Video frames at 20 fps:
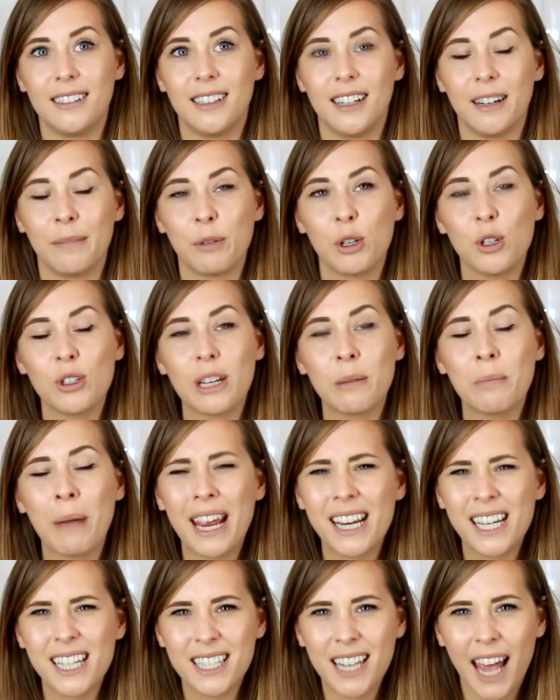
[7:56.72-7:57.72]
I'm using
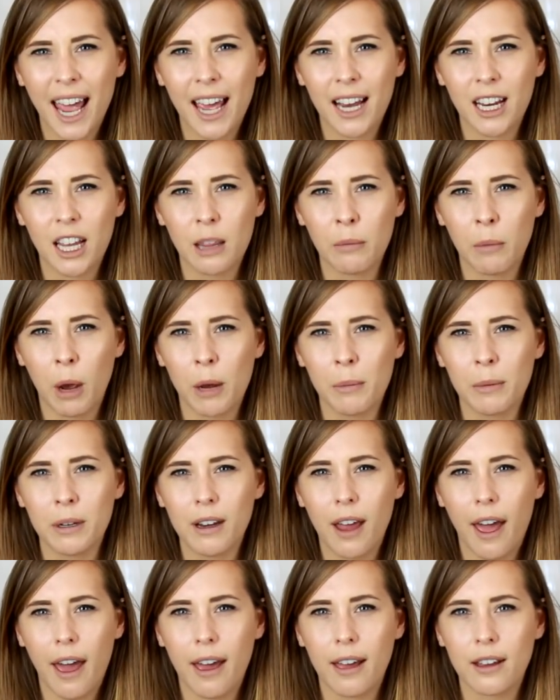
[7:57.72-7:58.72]
mane and tail at the
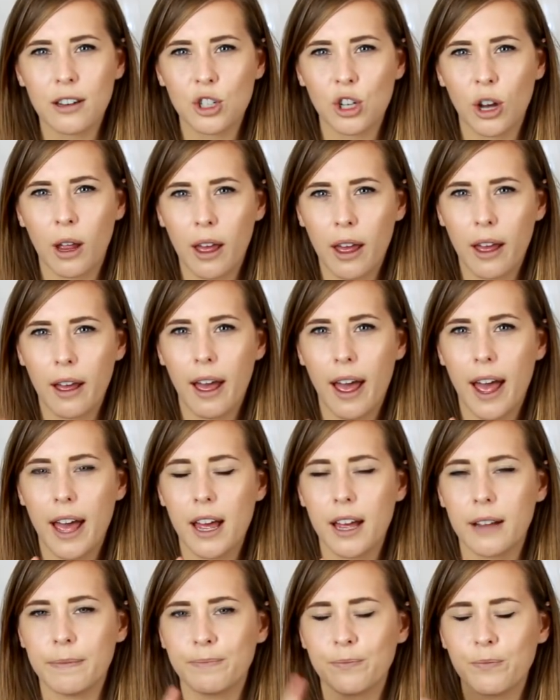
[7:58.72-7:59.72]
moment, hair
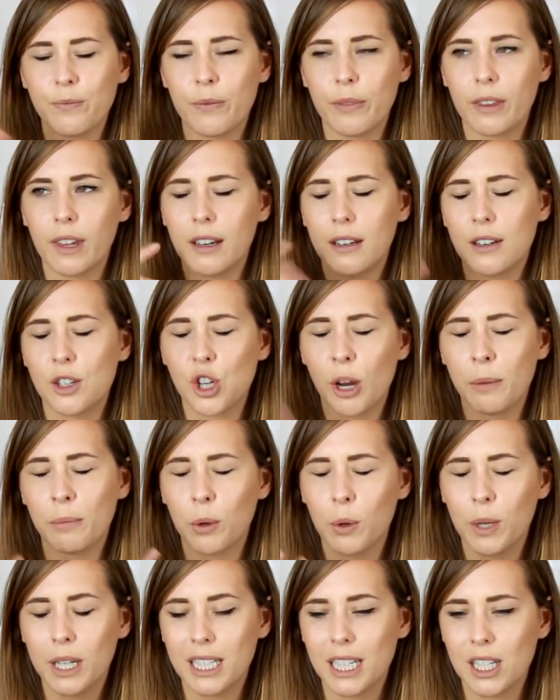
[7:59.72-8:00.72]

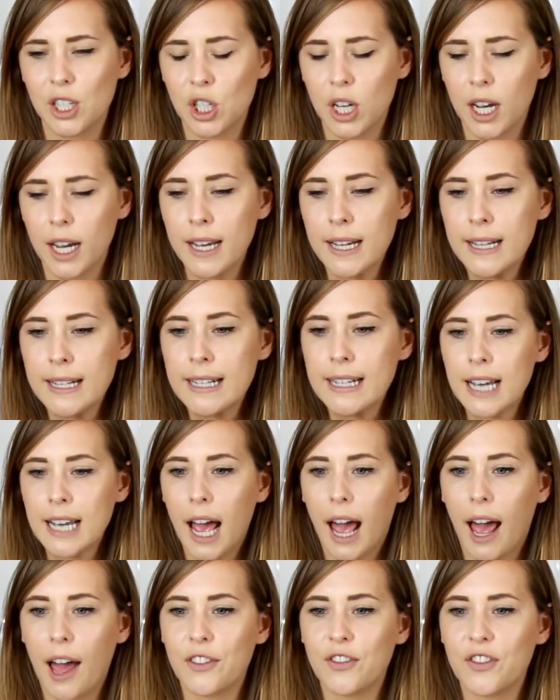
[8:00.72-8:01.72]
shampoo and conditioner,
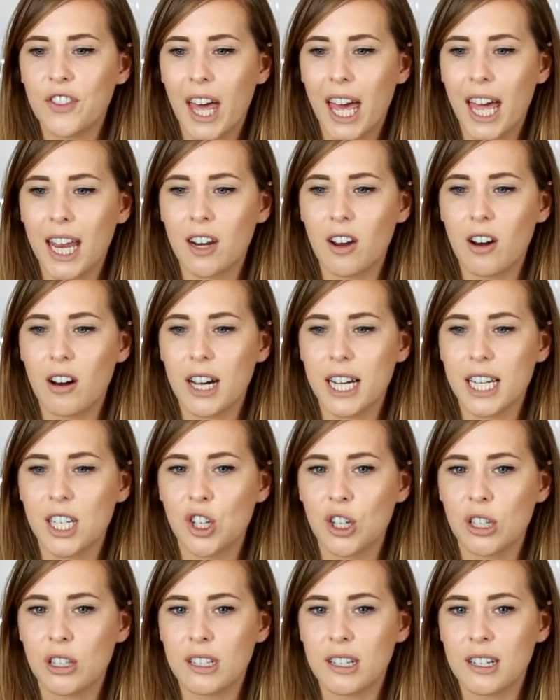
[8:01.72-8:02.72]
and then I
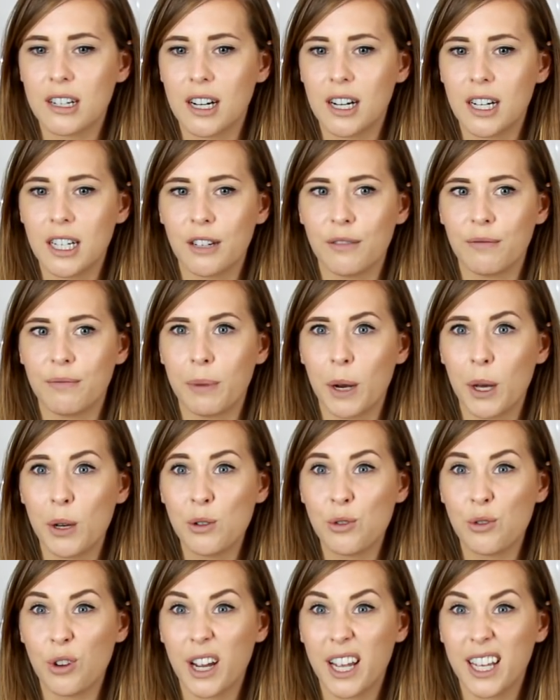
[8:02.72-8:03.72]
just kind of blow
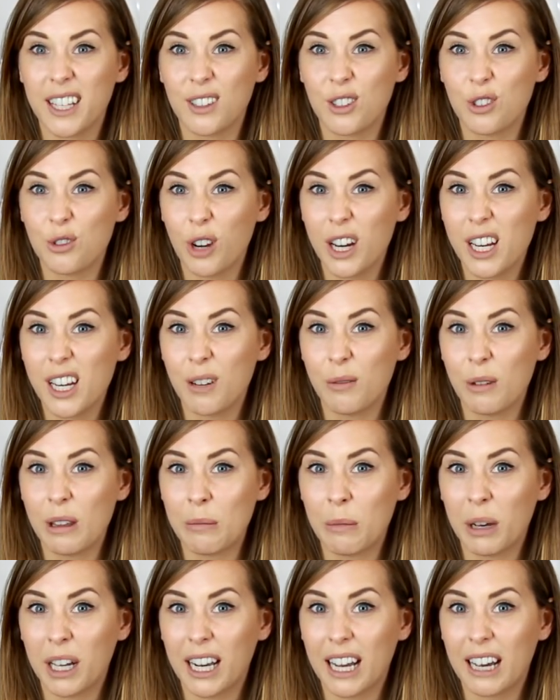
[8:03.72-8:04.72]
dry it and straighten it
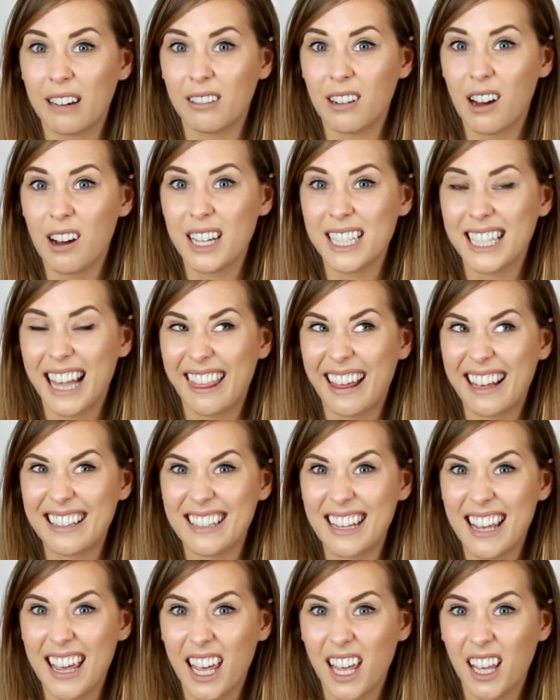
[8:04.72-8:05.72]
with my Cloud Nines, and
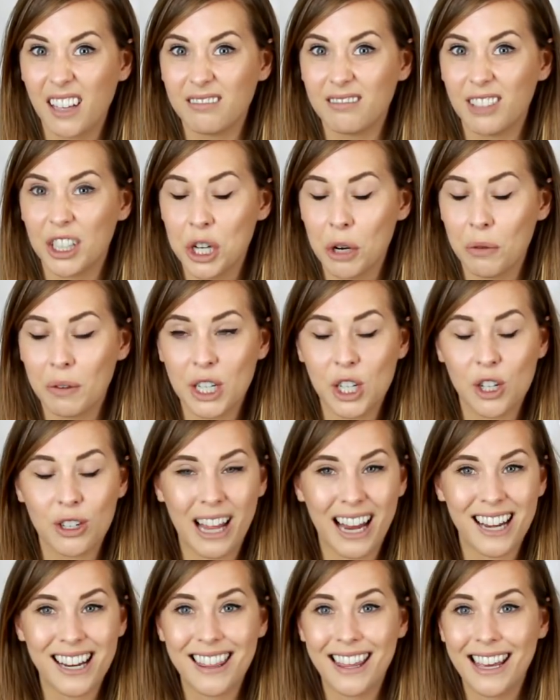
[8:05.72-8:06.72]
that's it. I don't really use
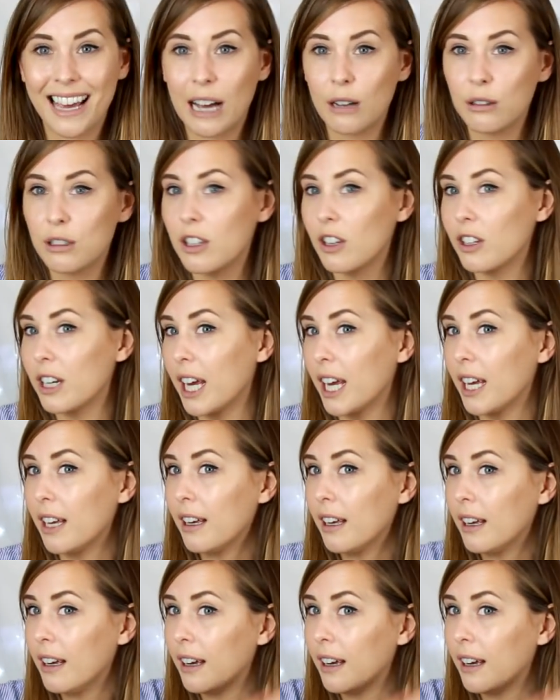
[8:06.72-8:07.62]
anything else on it.